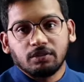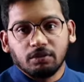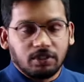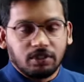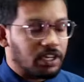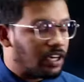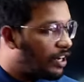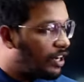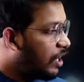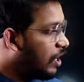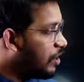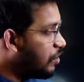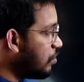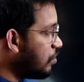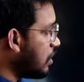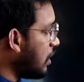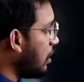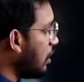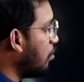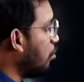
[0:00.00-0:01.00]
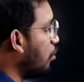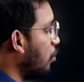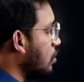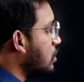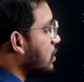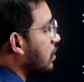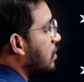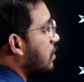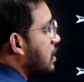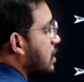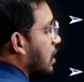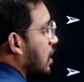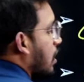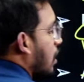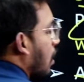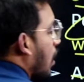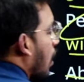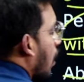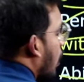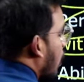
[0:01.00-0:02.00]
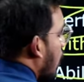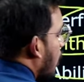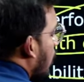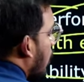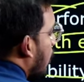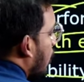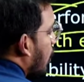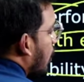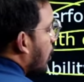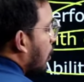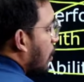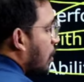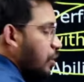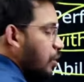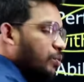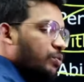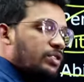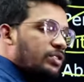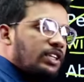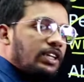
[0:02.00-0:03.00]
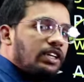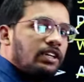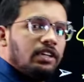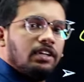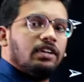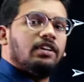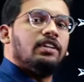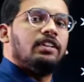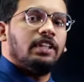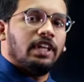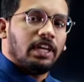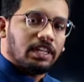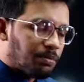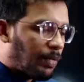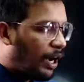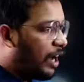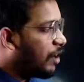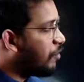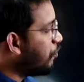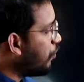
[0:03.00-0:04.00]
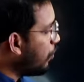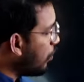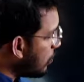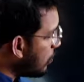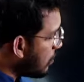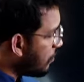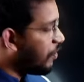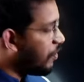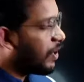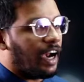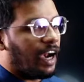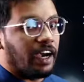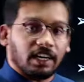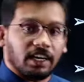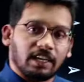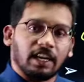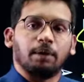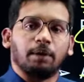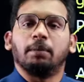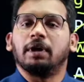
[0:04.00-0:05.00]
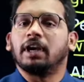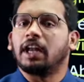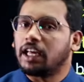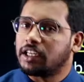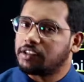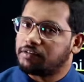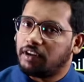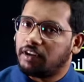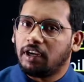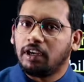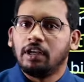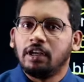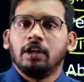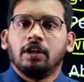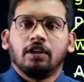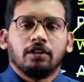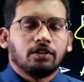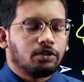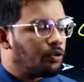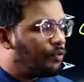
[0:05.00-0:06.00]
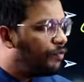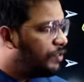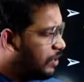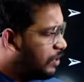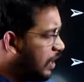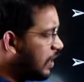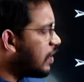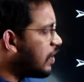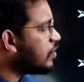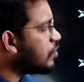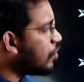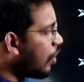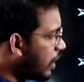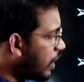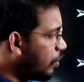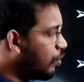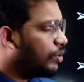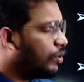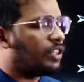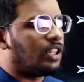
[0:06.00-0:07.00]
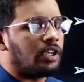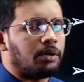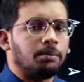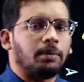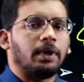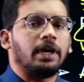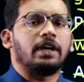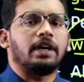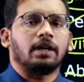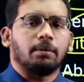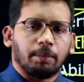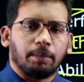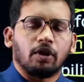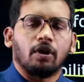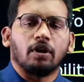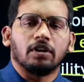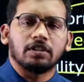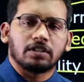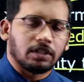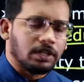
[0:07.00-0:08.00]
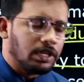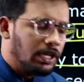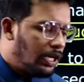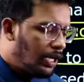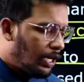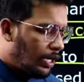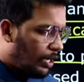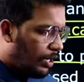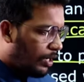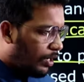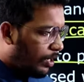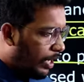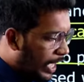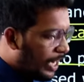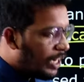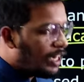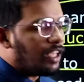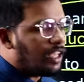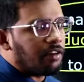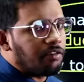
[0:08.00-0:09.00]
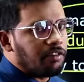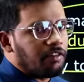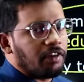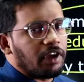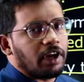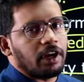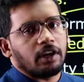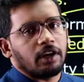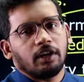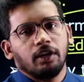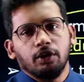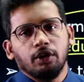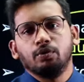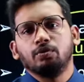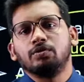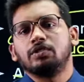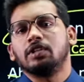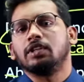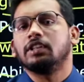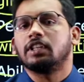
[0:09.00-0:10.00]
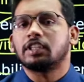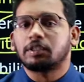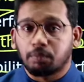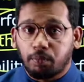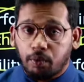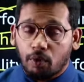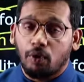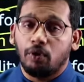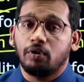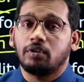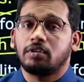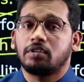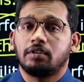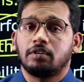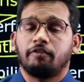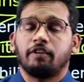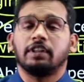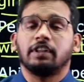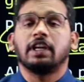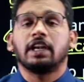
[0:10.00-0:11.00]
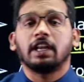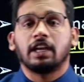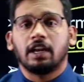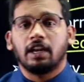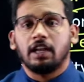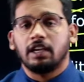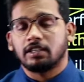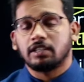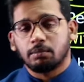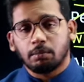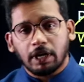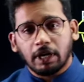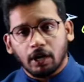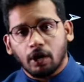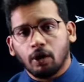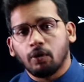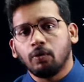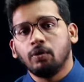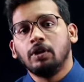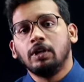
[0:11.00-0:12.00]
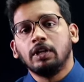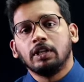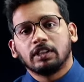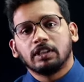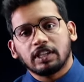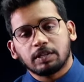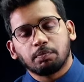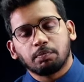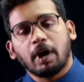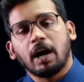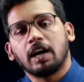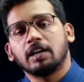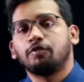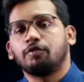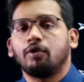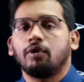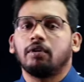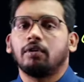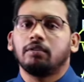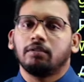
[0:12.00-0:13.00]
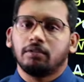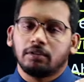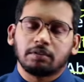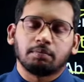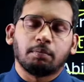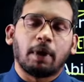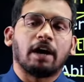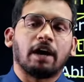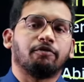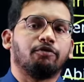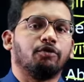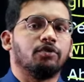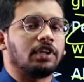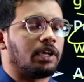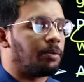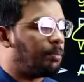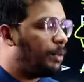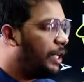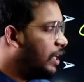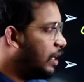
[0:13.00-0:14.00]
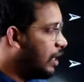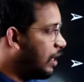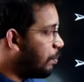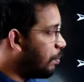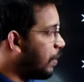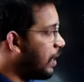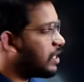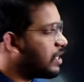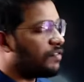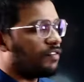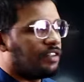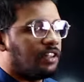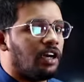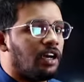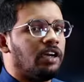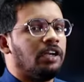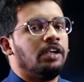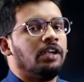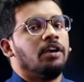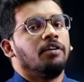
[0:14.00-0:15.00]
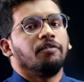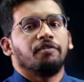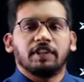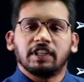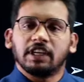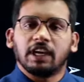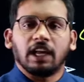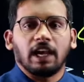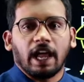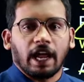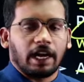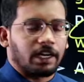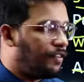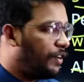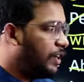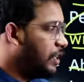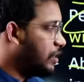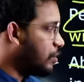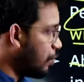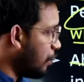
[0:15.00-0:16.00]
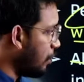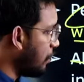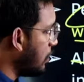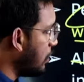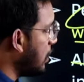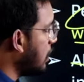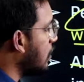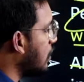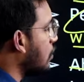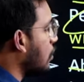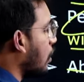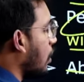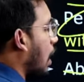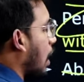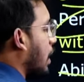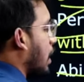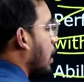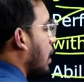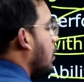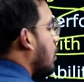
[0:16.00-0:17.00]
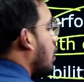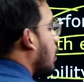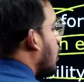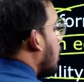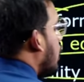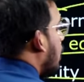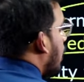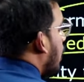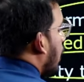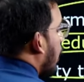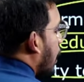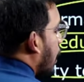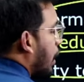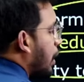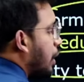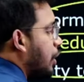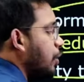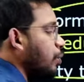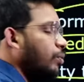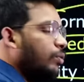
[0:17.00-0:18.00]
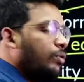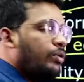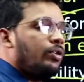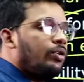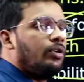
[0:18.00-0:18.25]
So most of the children are using their smartphones entertainment as well. So this is not a good thing, but because earlier we were using the sports for the recreation, but now the smartphones are being replaced with the physical activity. So this is again the negative